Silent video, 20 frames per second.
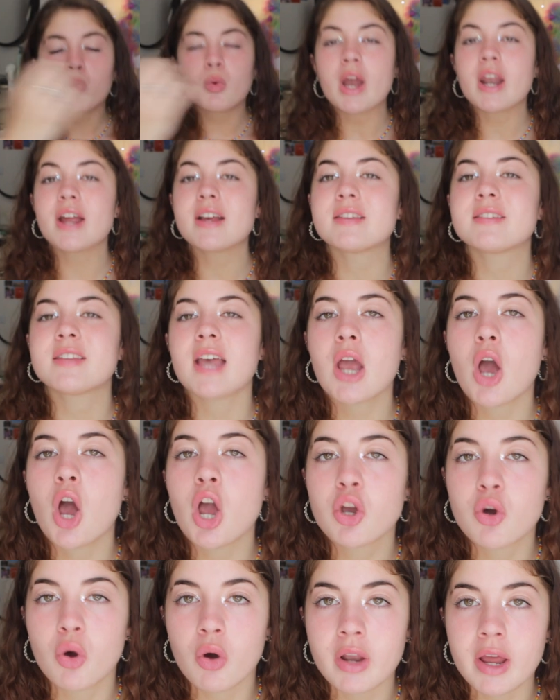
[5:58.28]
When I say
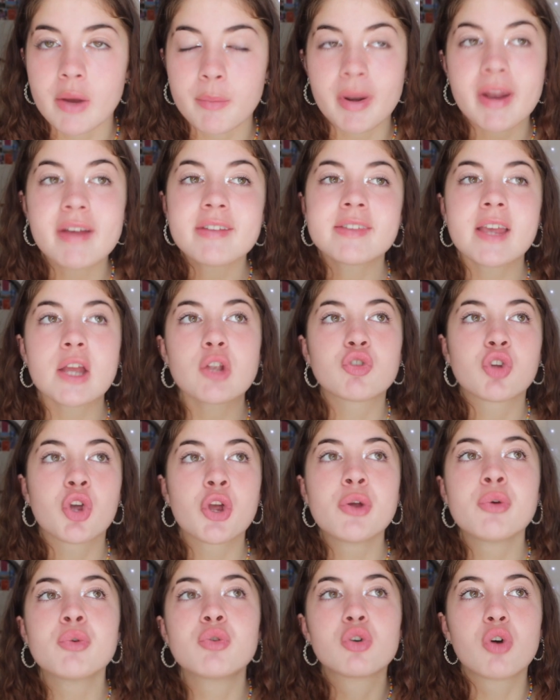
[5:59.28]
iconic, when I say
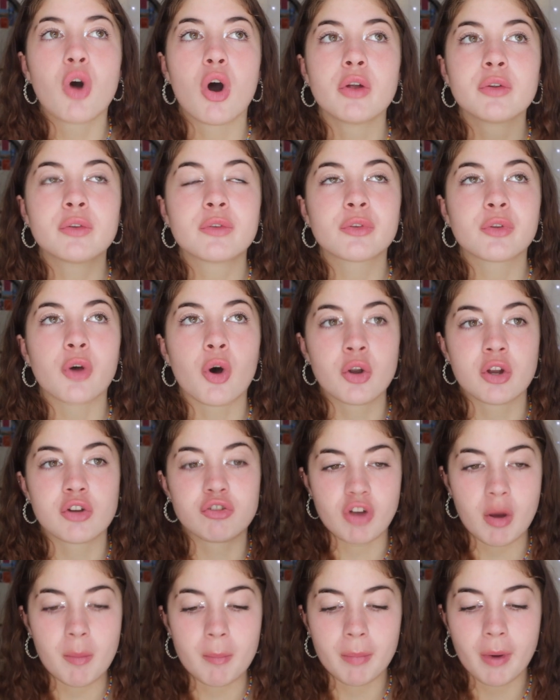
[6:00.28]
two gods on a
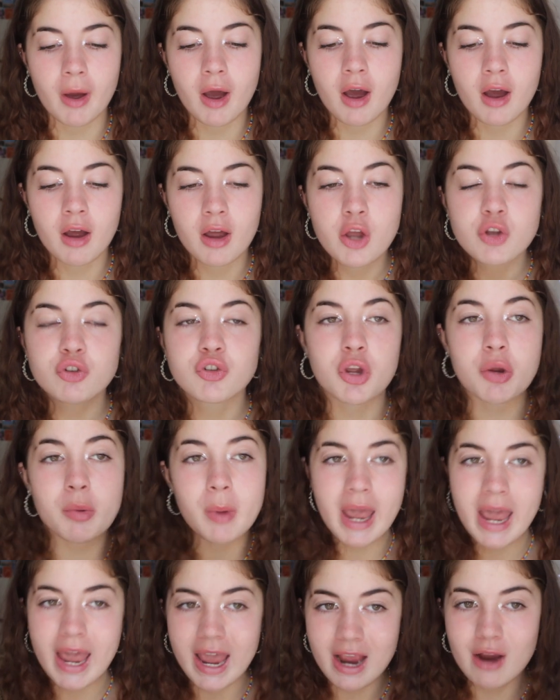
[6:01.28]
jumper, two
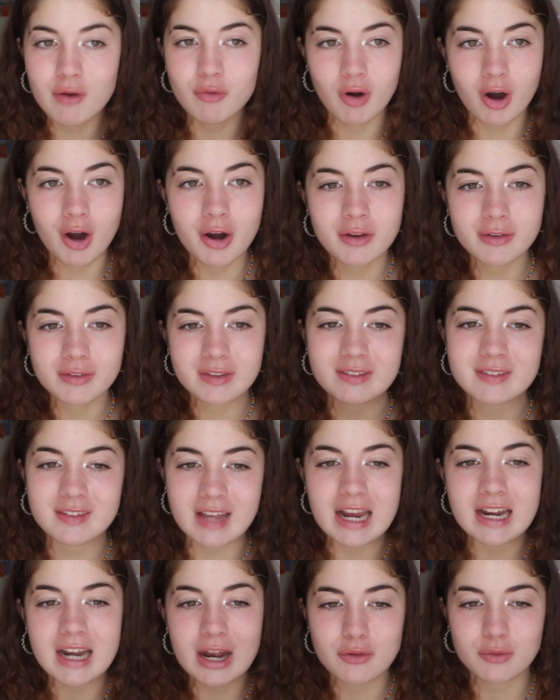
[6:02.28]
heroes
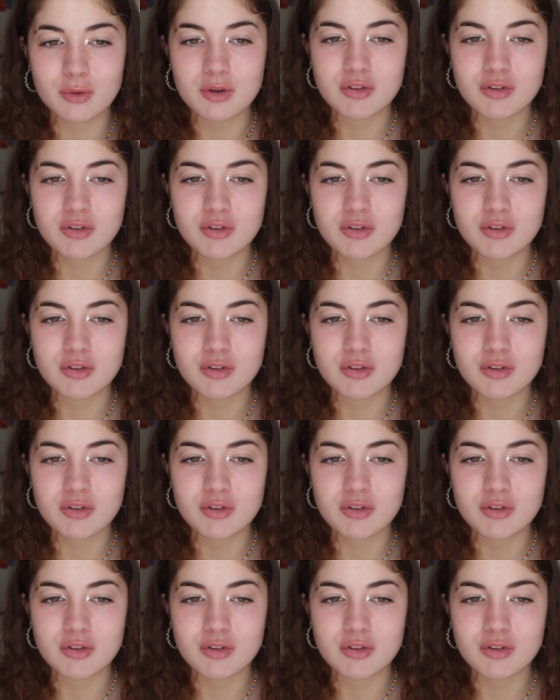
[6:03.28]
sitting next